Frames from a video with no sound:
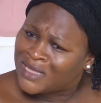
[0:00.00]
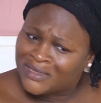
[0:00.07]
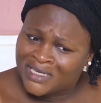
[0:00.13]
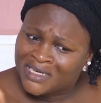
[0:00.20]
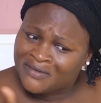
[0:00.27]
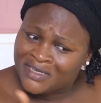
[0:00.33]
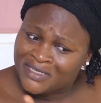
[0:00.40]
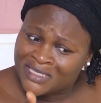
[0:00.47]
that
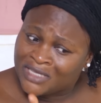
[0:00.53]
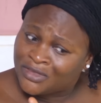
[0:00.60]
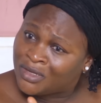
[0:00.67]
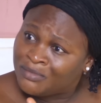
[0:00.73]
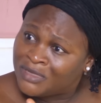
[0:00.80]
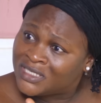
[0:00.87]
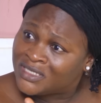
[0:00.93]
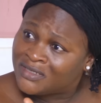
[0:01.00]
the
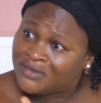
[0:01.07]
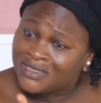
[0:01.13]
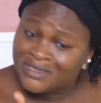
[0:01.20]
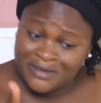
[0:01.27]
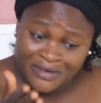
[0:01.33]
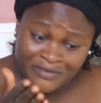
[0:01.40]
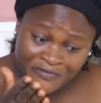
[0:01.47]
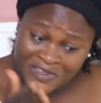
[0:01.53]
Christendom is
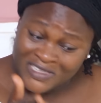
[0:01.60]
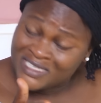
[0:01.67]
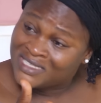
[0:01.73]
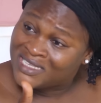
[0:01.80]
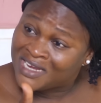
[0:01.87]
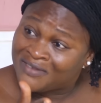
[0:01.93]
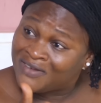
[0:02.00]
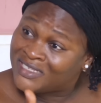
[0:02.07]

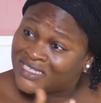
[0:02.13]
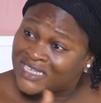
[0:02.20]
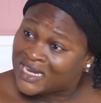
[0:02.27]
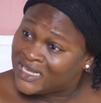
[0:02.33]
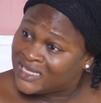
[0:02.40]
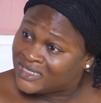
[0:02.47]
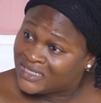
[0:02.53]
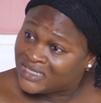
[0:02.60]
facing a great
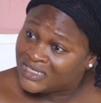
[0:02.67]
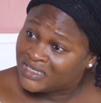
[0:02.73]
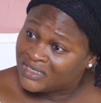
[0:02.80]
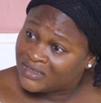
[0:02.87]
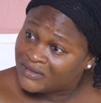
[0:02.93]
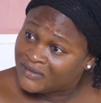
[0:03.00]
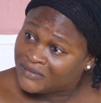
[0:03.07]
challenge?